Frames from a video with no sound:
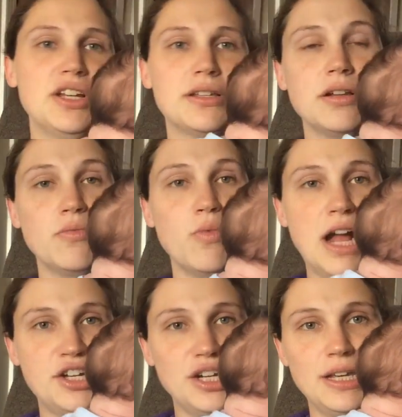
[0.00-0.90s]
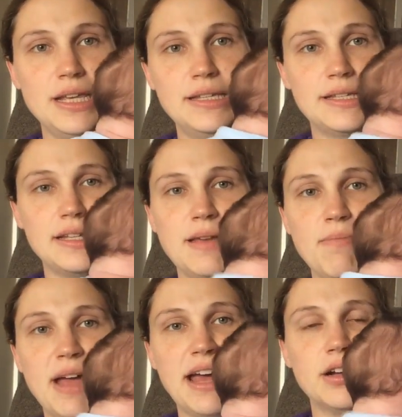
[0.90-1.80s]
just watching his
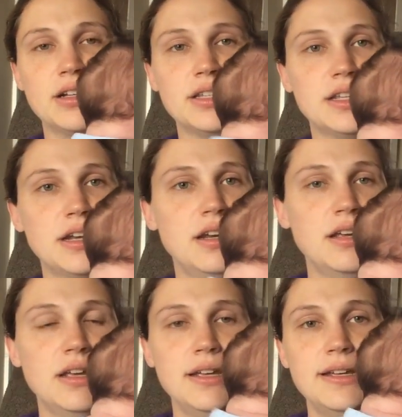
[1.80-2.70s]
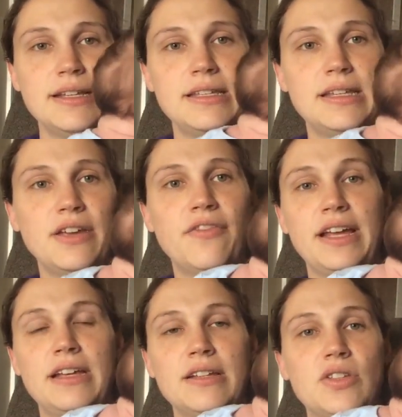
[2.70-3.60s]
sleep patterns and see if
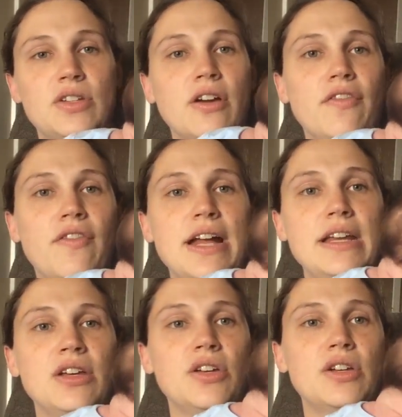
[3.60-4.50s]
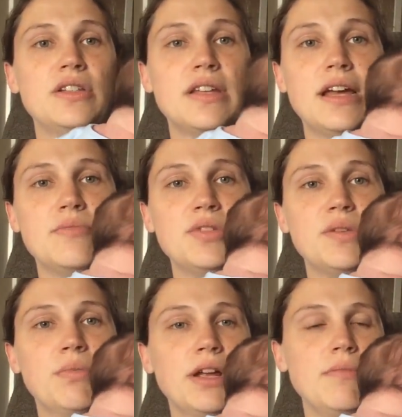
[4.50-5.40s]
I can start finding a good time
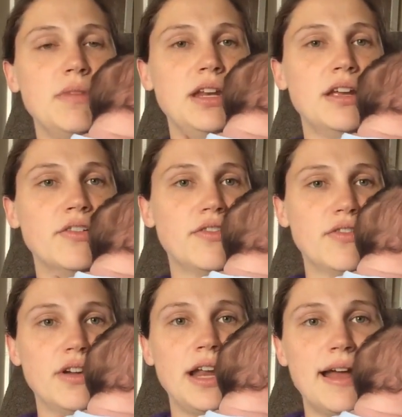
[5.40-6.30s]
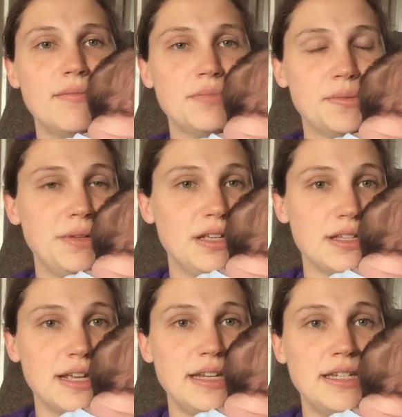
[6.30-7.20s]
to bring him in here for naps,
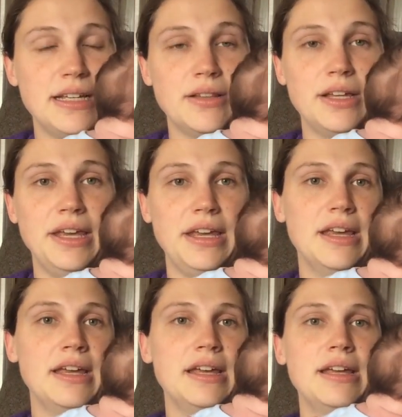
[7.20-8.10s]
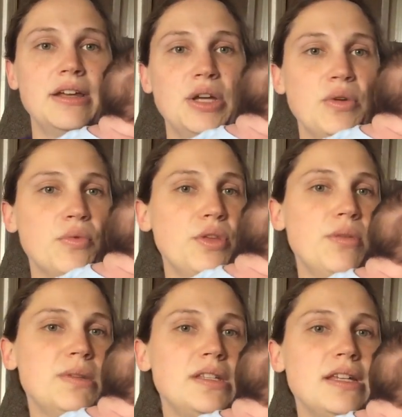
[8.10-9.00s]
because ideally, with
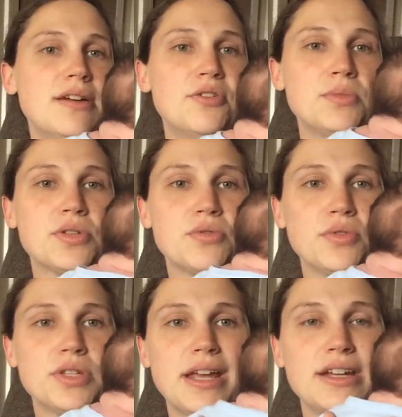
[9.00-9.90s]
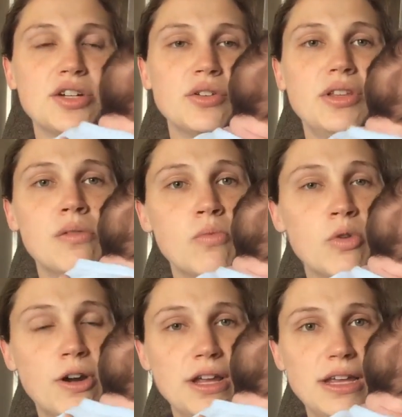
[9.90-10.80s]
a busy homeschool schedule in the
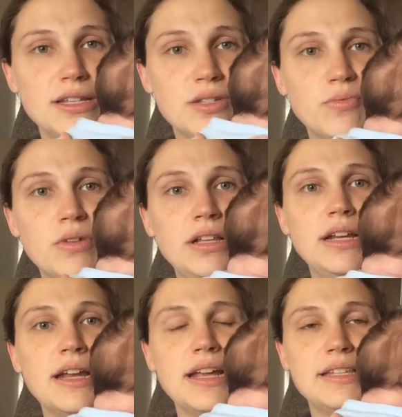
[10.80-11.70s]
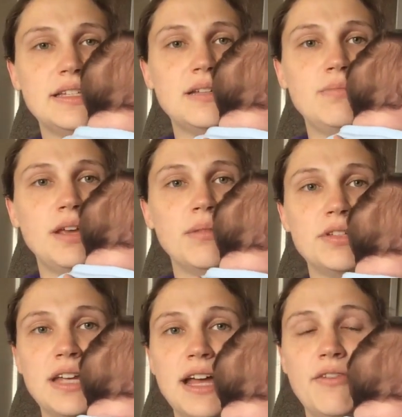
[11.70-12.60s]
morning, it's really nice to be
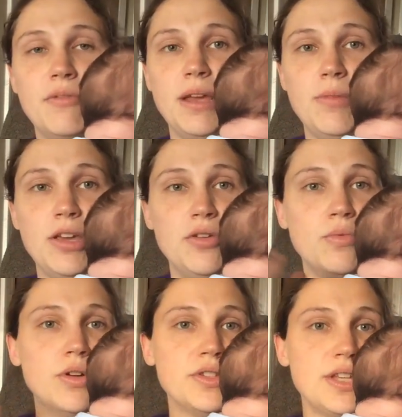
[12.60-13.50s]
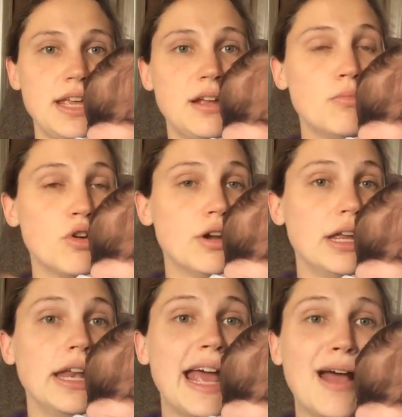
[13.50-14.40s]
able to have a baby who will take a
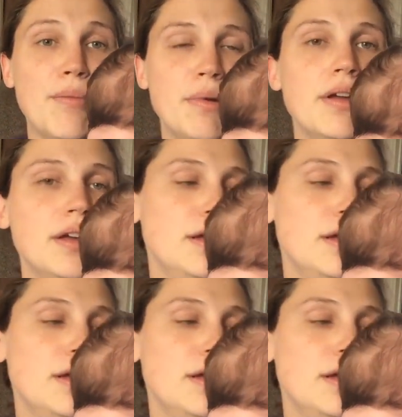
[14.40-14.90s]
morning nap